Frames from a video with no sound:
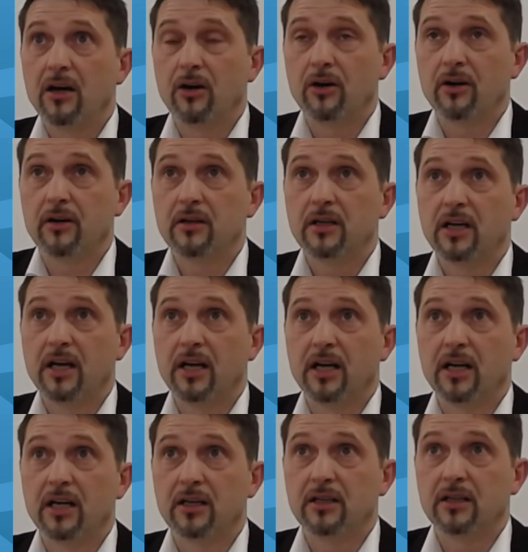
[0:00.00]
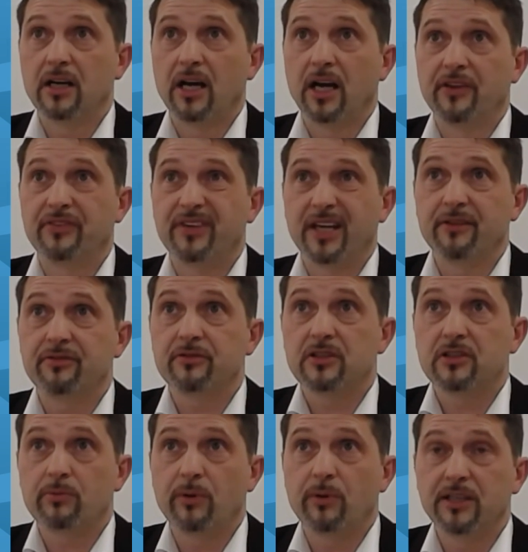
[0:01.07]
uh, uh and
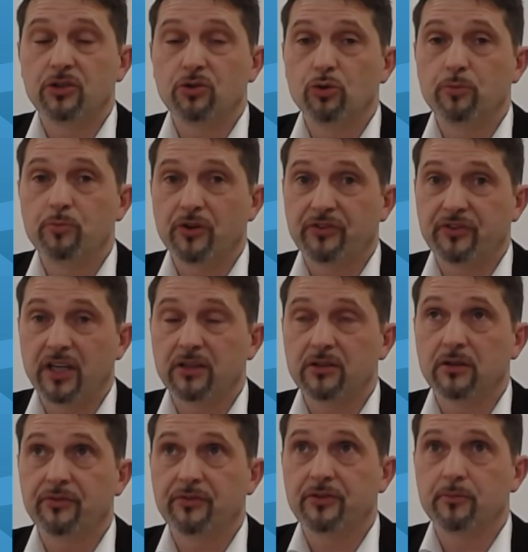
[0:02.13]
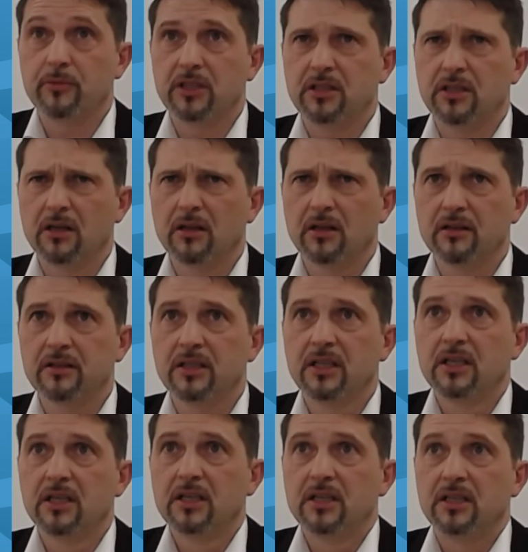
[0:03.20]
save 22% of the material.
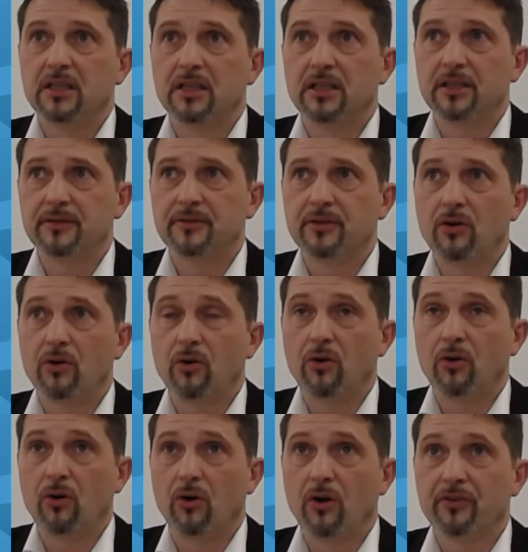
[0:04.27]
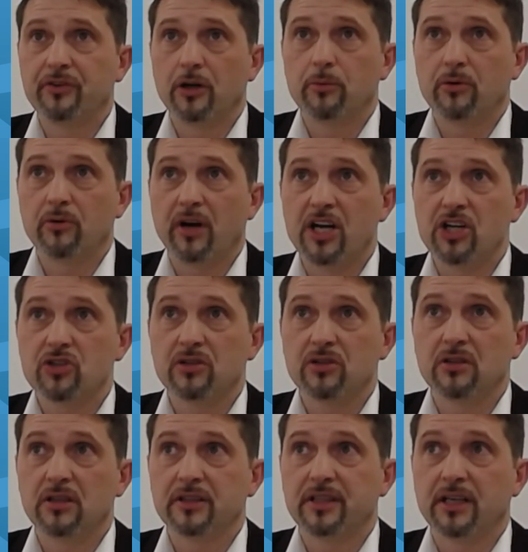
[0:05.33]
Uh, all the
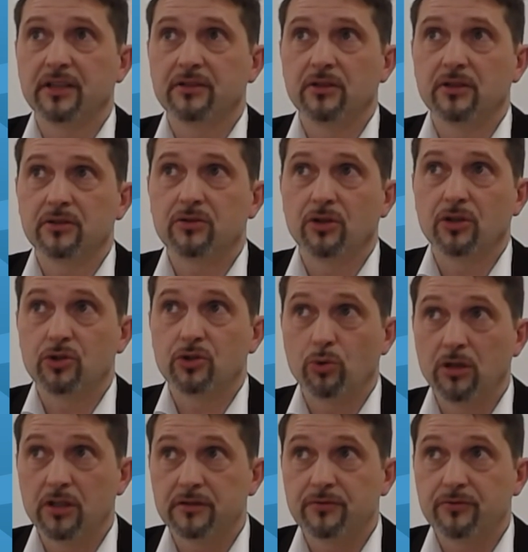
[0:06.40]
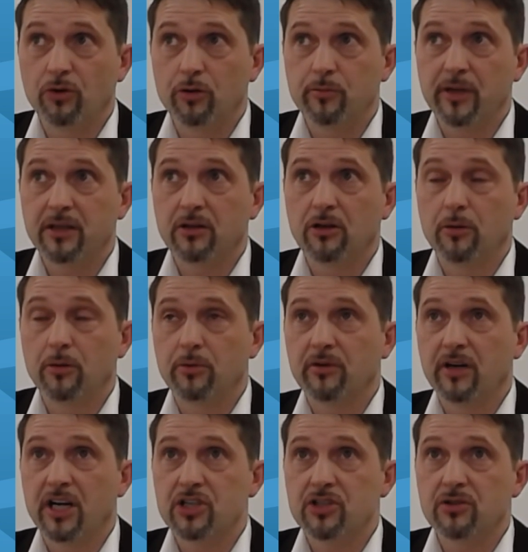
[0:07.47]
operations are done on controlled forming
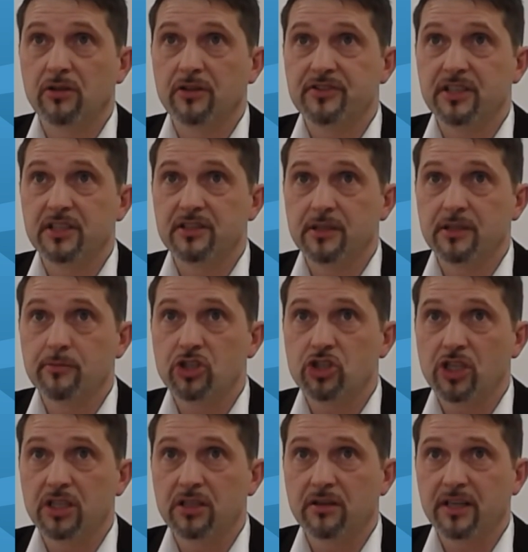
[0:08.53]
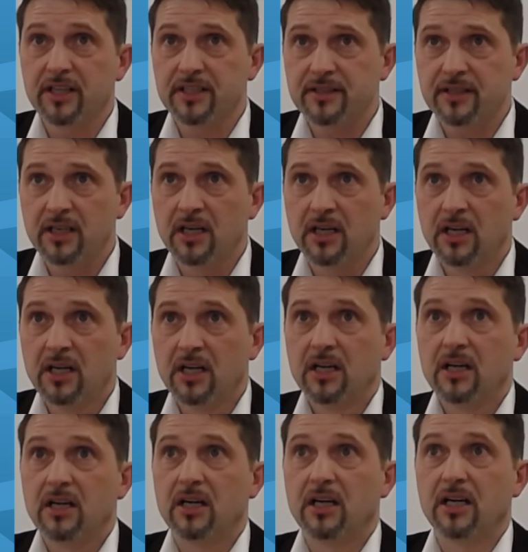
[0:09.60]
operation on CNC machineries
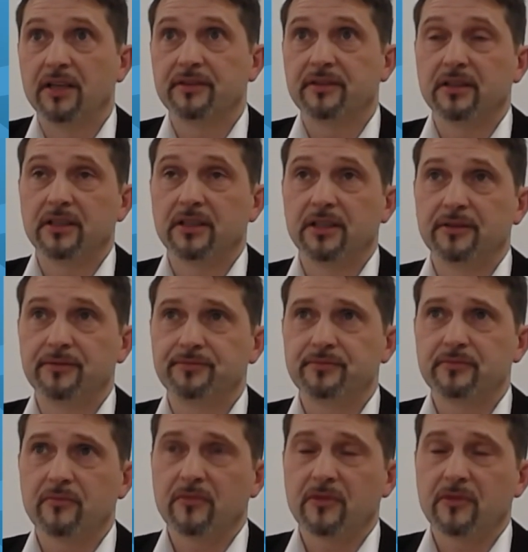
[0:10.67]
and uh,